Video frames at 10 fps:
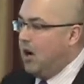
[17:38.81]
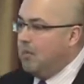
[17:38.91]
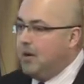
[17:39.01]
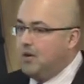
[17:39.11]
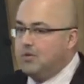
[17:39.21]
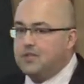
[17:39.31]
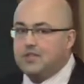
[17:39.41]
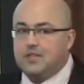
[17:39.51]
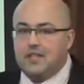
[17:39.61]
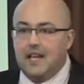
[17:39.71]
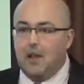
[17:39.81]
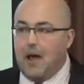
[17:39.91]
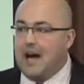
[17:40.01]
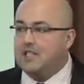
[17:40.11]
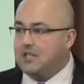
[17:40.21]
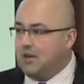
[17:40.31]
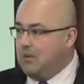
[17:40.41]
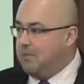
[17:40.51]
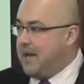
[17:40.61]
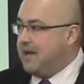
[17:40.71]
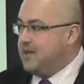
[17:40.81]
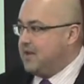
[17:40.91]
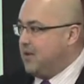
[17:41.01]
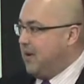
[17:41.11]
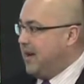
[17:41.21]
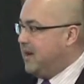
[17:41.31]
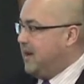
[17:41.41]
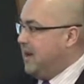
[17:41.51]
almost theological bend to it.